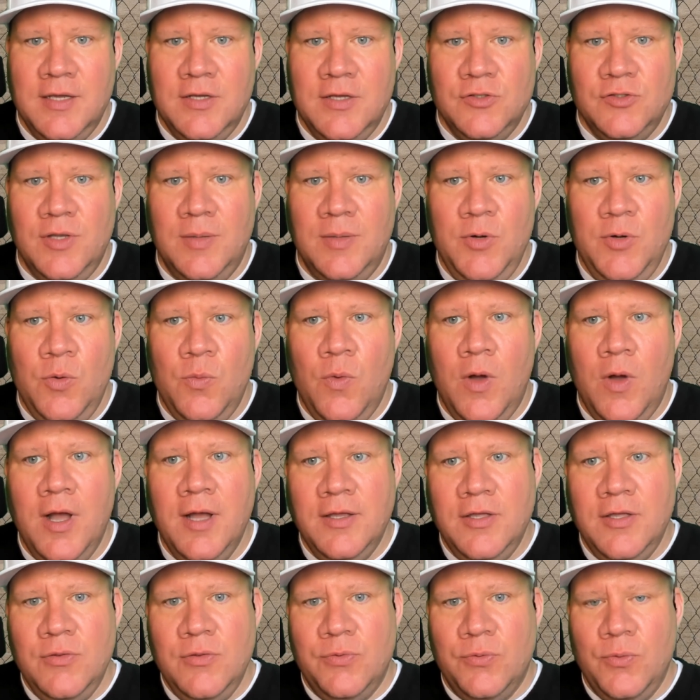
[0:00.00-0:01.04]
So I'm going to
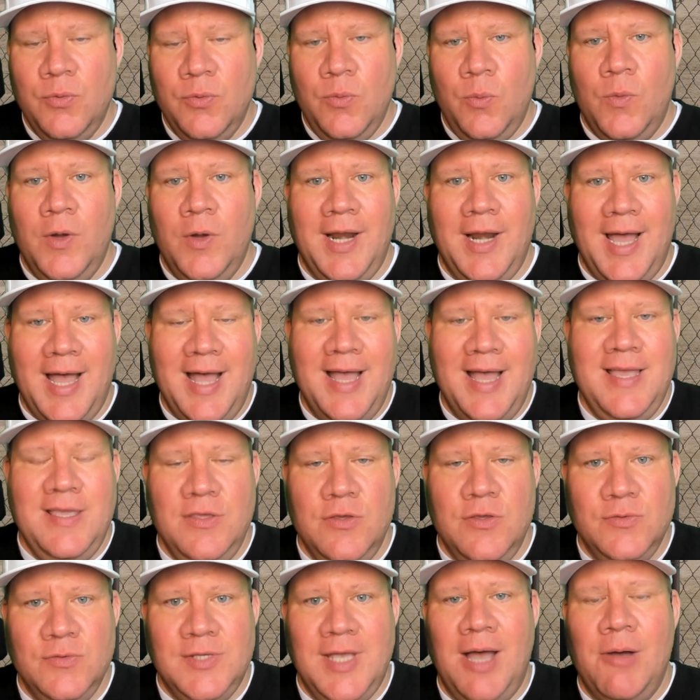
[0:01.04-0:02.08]
walk you through what I
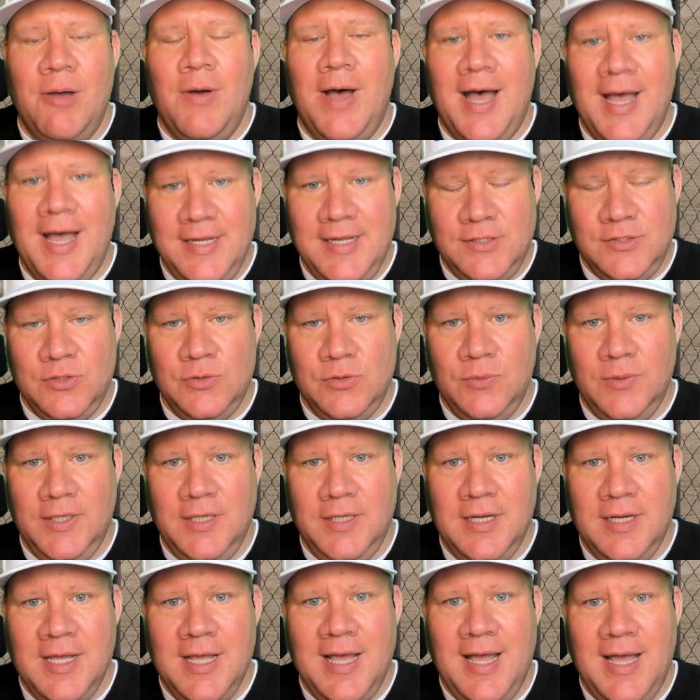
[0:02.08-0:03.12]
use, how I do
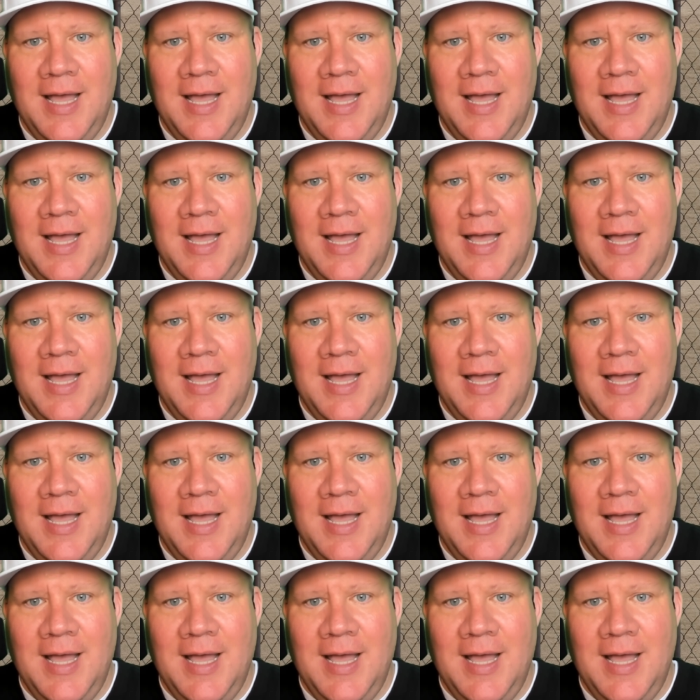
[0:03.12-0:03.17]
it.